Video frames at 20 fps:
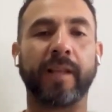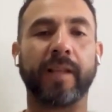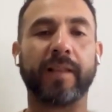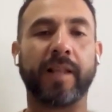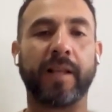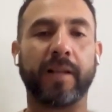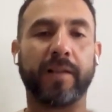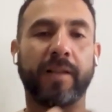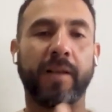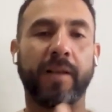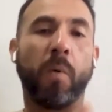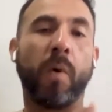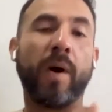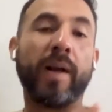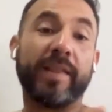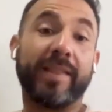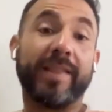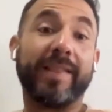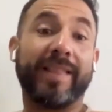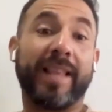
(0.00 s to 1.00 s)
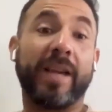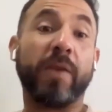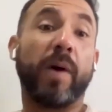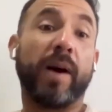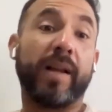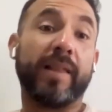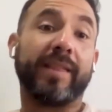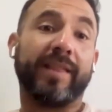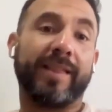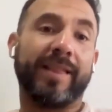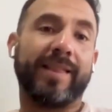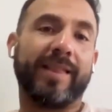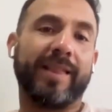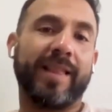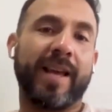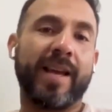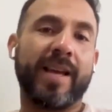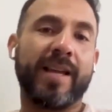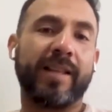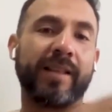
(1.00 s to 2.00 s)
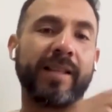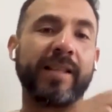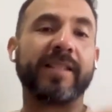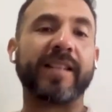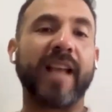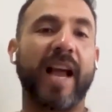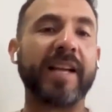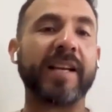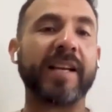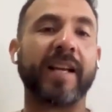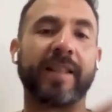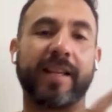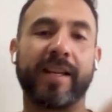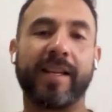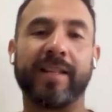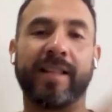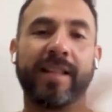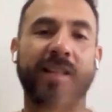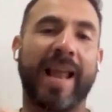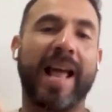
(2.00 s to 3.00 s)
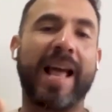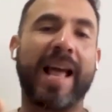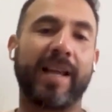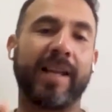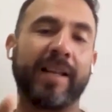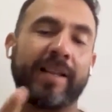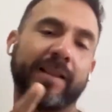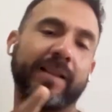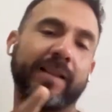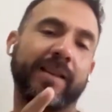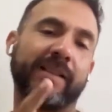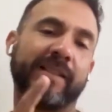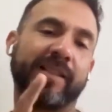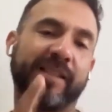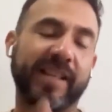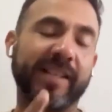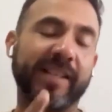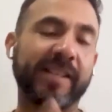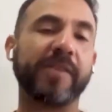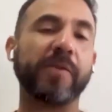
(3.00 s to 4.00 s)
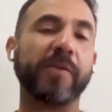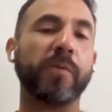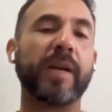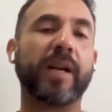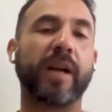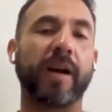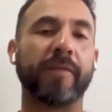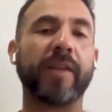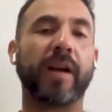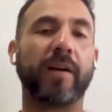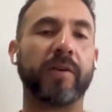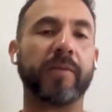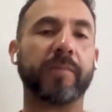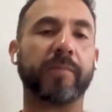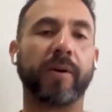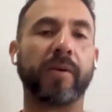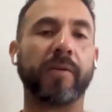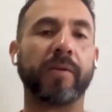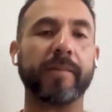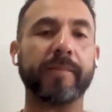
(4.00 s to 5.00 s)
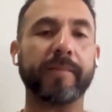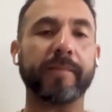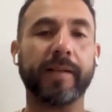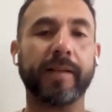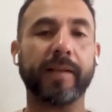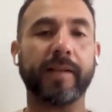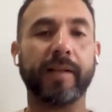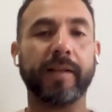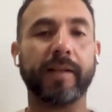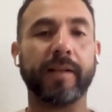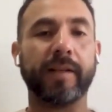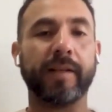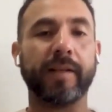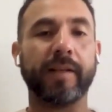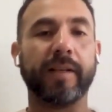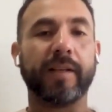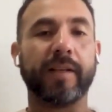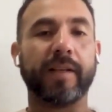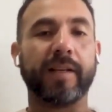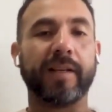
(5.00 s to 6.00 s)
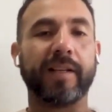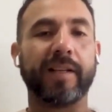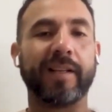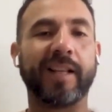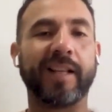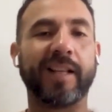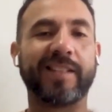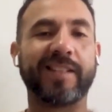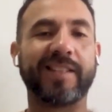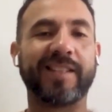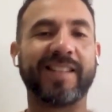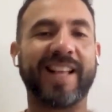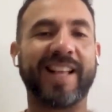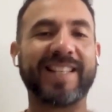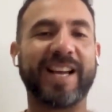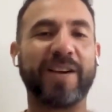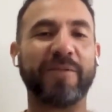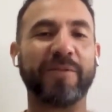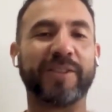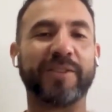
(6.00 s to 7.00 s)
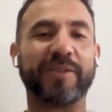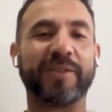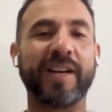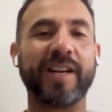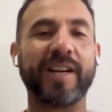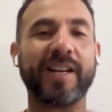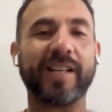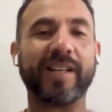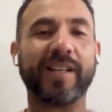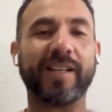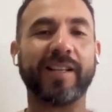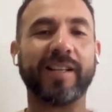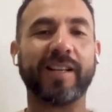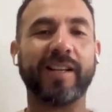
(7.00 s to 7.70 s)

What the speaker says: The one they designated in the sixth week of our program. That's our training.